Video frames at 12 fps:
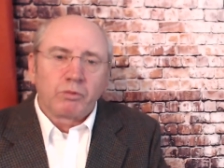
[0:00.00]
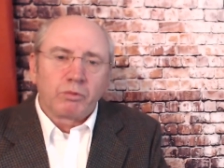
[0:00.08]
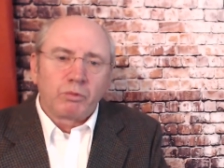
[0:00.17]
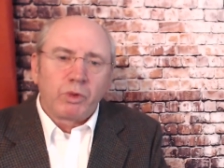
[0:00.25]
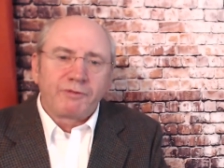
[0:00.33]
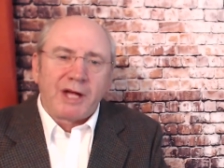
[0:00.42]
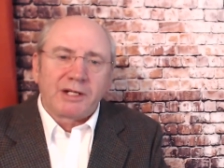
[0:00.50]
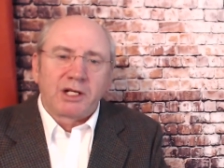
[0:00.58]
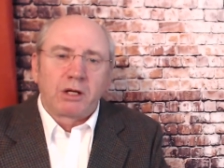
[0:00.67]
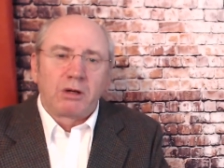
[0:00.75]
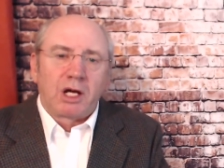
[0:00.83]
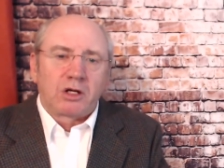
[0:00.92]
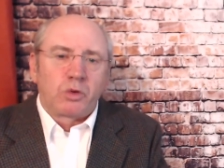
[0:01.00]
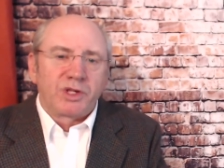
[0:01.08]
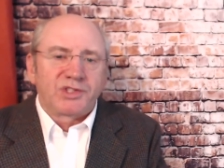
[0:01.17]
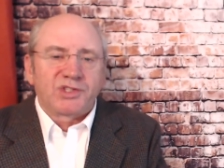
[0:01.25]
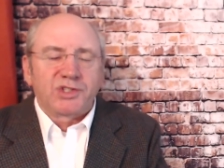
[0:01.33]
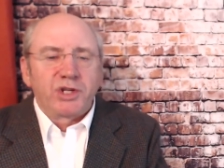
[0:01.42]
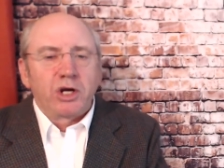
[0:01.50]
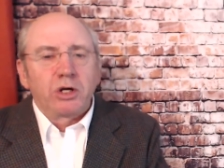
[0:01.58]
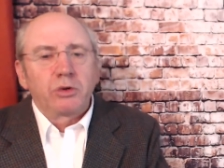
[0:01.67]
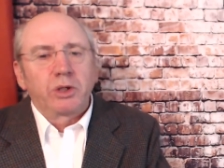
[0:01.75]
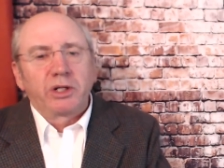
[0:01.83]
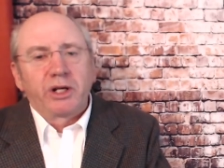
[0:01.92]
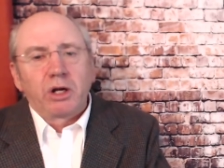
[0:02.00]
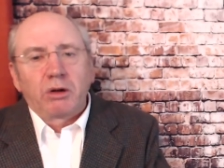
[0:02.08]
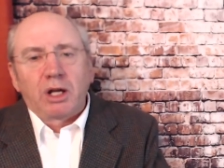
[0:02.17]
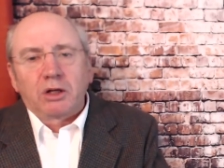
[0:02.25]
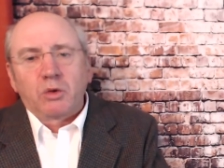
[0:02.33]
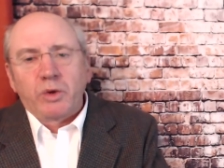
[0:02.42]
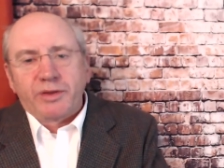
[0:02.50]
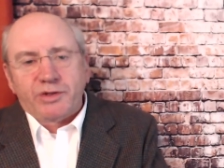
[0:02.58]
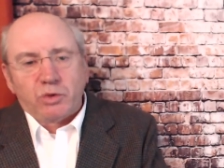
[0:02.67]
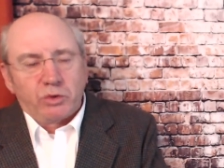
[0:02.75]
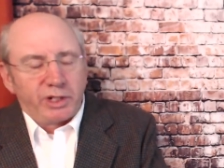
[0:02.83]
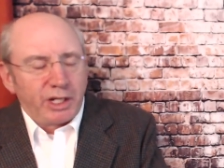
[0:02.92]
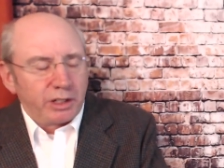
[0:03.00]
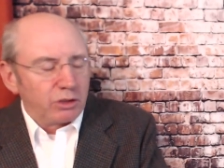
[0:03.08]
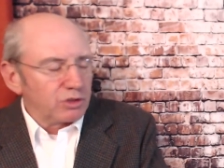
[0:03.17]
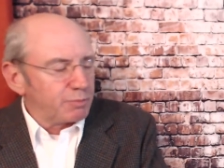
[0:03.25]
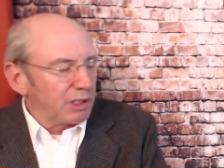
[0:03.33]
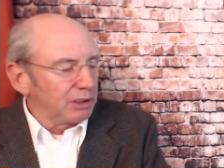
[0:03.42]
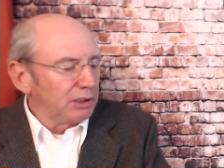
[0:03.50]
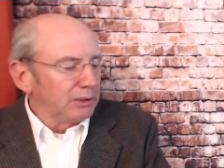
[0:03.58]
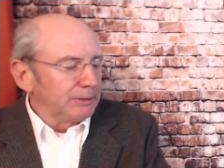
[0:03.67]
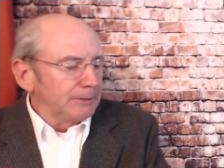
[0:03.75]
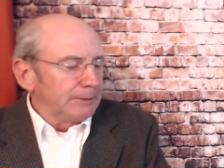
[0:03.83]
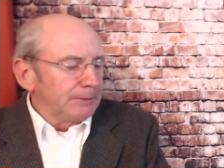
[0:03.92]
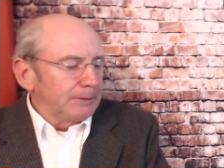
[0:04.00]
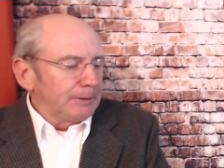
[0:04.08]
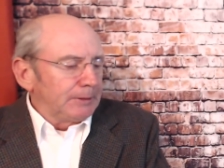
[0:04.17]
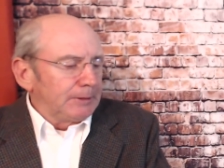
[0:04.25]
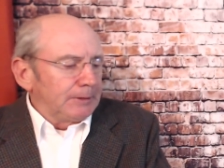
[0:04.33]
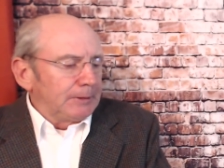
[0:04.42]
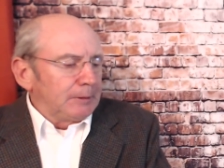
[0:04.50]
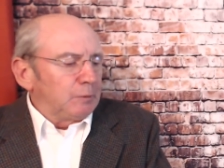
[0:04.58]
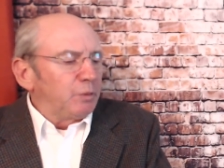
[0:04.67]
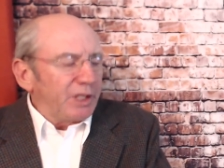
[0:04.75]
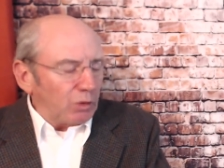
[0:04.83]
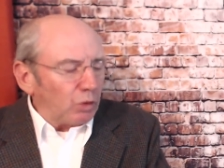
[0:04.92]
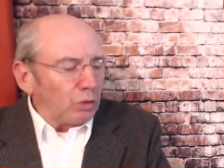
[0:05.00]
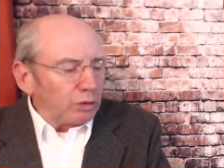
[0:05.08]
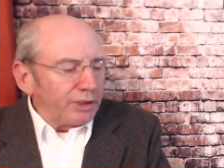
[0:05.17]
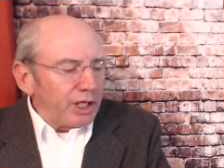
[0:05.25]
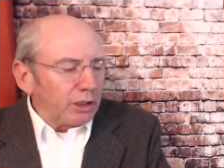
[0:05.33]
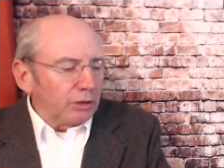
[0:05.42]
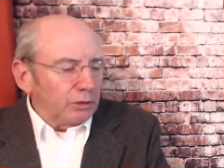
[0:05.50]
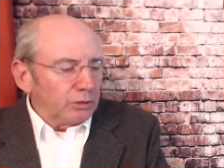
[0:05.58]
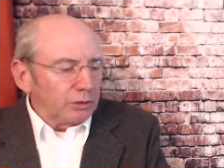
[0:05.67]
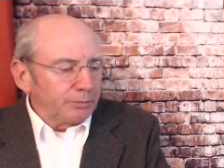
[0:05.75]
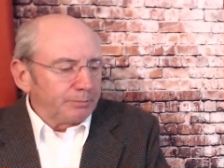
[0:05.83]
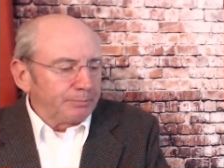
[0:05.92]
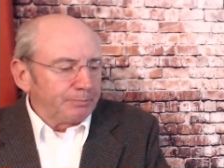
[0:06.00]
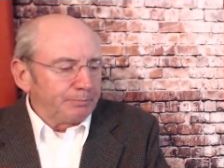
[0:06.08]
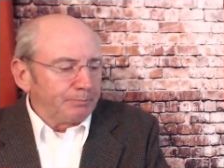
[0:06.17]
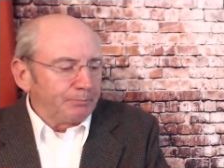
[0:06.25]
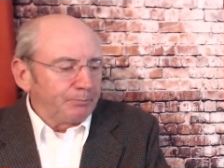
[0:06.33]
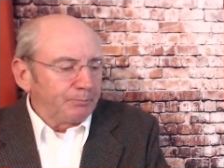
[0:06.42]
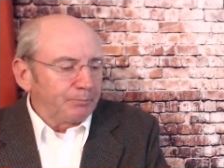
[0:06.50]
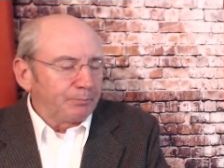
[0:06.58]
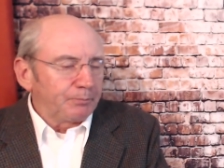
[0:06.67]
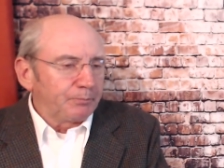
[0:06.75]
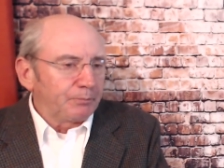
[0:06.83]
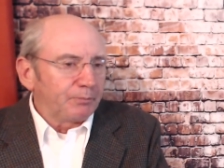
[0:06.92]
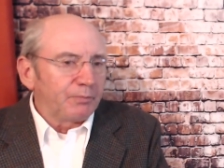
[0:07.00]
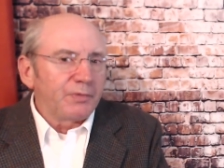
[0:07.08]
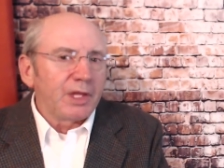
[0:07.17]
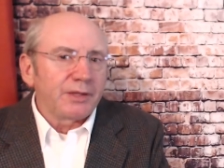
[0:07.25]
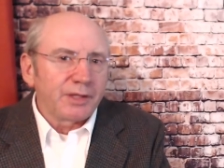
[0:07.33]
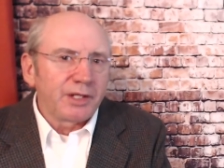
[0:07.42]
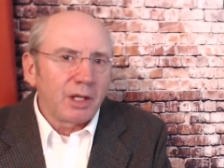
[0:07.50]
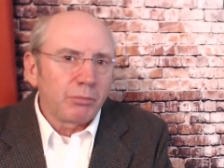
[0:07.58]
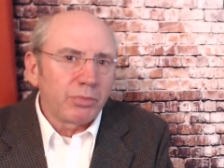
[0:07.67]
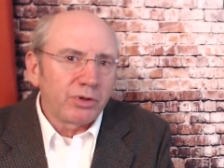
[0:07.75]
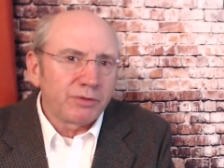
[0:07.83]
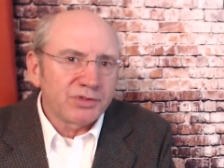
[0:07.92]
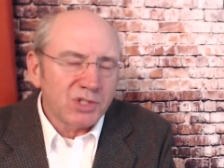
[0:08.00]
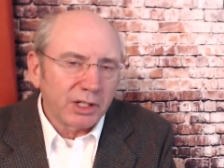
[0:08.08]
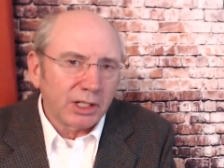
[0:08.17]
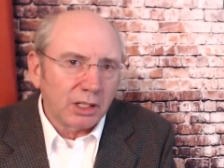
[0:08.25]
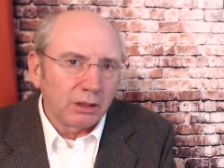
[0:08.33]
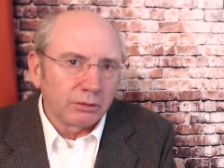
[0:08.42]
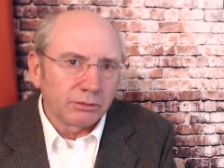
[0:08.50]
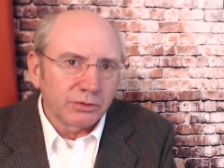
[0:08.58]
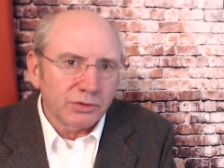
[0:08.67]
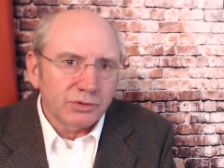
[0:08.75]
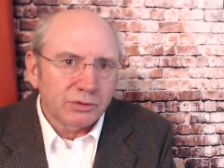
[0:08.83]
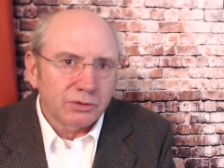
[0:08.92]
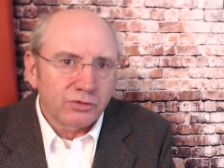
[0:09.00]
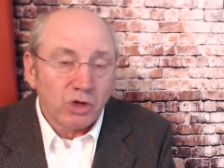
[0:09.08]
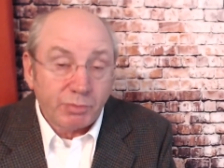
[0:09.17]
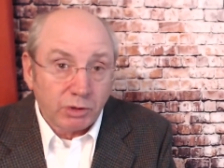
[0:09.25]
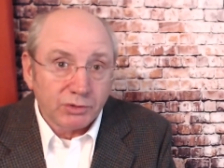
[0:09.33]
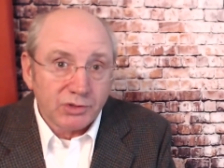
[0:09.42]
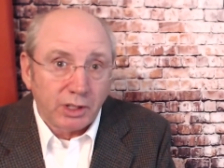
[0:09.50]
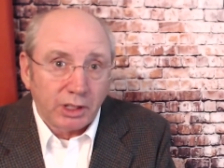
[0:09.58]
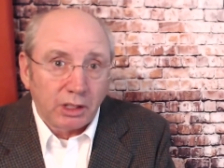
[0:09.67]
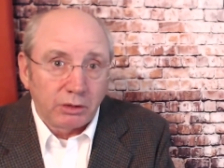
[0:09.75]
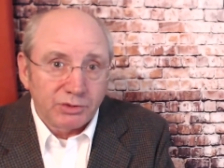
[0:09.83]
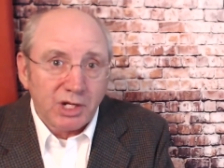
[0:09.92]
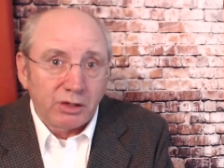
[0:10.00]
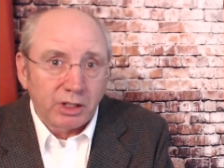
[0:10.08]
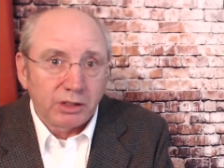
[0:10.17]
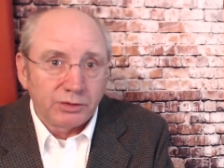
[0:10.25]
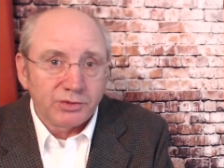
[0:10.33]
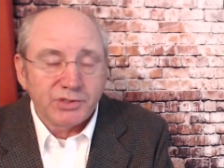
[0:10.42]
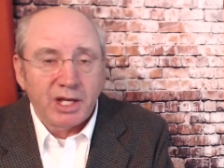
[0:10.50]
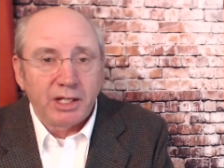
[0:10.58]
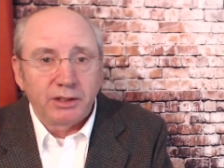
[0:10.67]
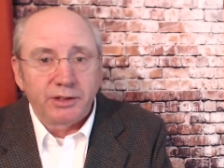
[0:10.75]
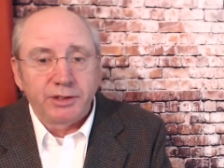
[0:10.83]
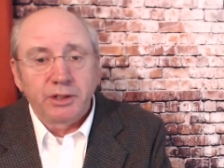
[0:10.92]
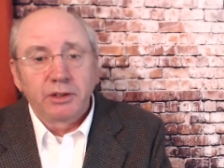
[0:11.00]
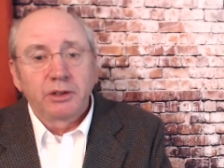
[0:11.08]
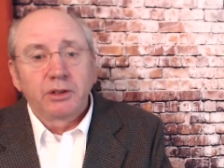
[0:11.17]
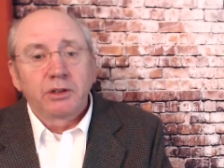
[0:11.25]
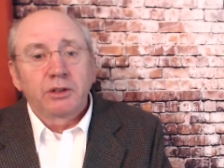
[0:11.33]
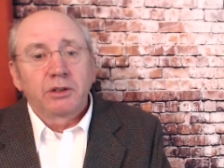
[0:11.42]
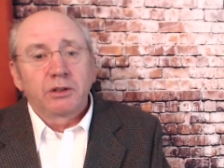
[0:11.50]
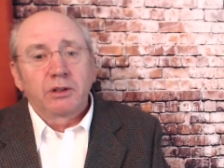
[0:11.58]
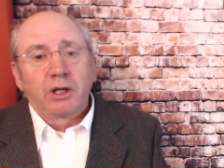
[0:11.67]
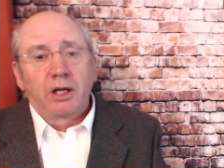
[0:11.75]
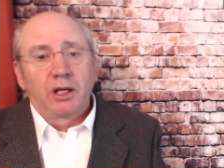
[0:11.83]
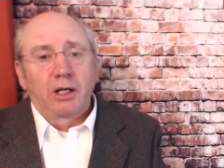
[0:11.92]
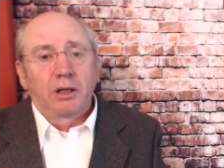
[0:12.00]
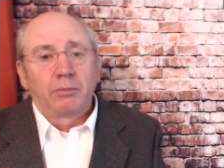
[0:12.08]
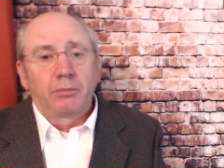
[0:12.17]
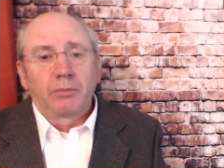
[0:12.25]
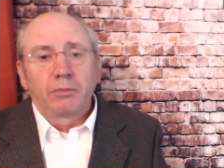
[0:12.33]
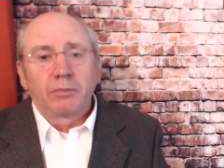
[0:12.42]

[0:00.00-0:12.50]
we've had no luck with snow and no luck with tornadoes, but we all know that the number of cyclones, tropical cyclones, hurricanes, and um,